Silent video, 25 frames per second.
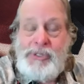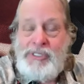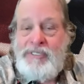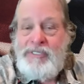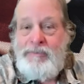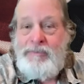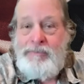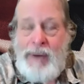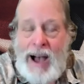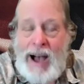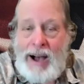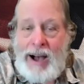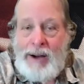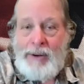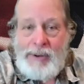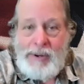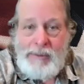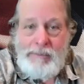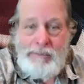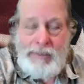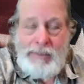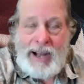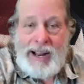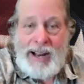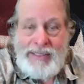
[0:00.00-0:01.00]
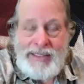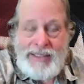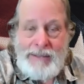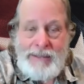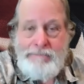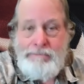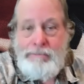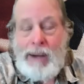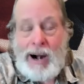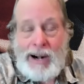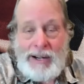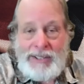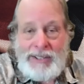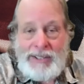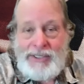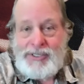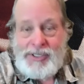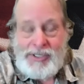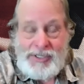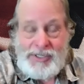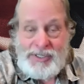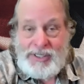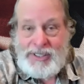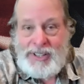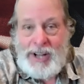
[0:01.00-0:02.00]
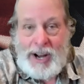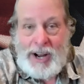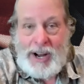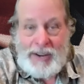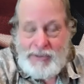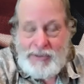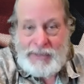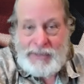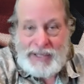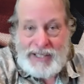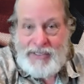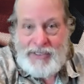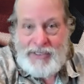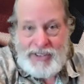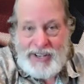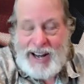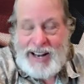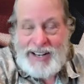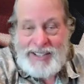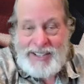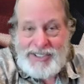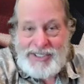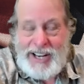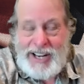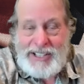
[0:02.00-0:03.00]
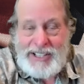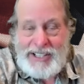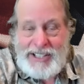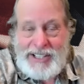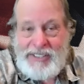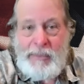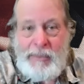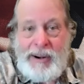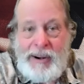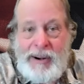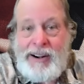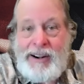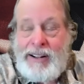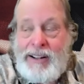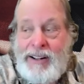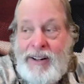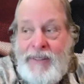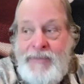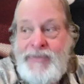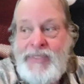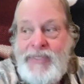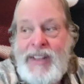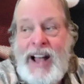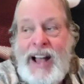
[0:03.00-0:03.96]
of power by the Marxist government in the United States of America,